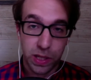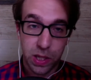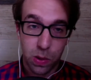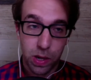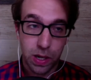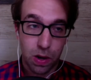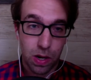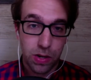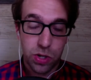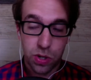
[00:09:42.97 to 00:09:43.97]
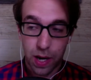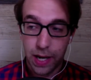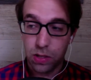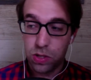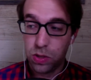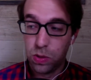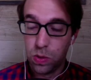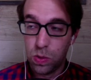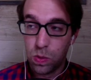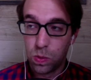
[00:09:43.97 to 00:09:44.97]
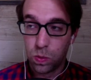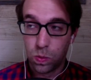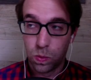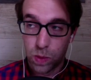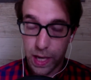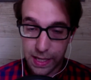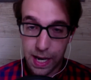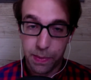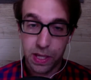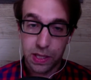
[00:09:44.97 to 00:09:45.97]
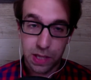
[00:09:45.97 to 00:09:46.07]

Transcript: going on trying to write comics,